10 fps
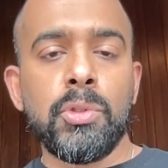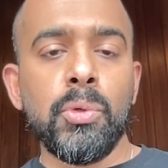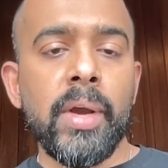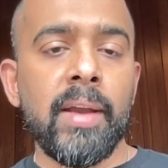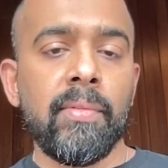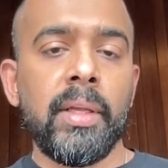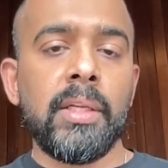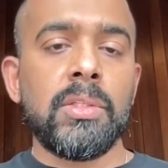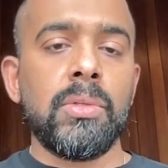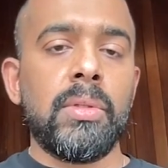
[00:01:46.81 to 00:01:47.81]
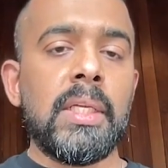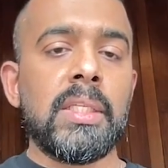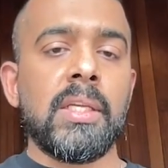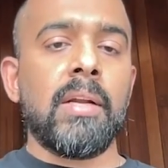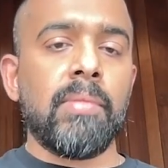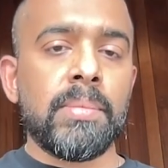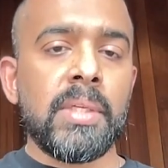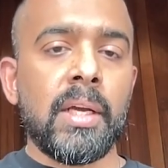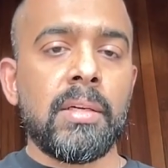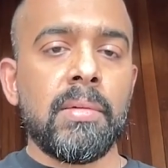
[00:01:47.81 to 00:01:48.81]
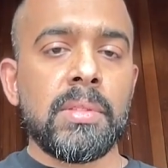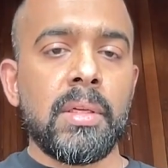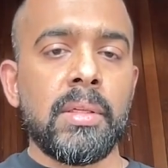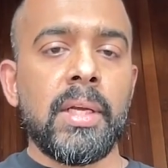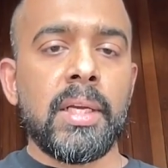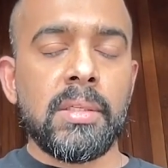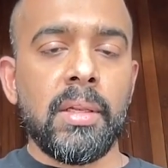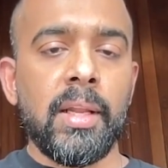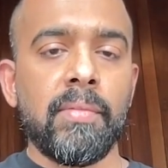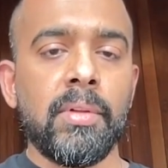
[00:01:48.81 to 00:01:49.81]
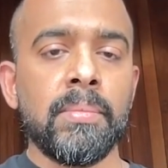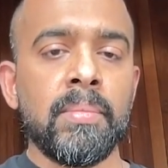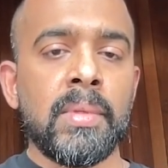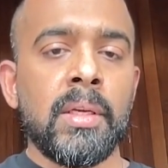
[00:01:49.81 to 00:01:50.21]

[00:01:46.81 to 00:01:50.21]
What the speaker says: too heavily to these set of objectives on the national level.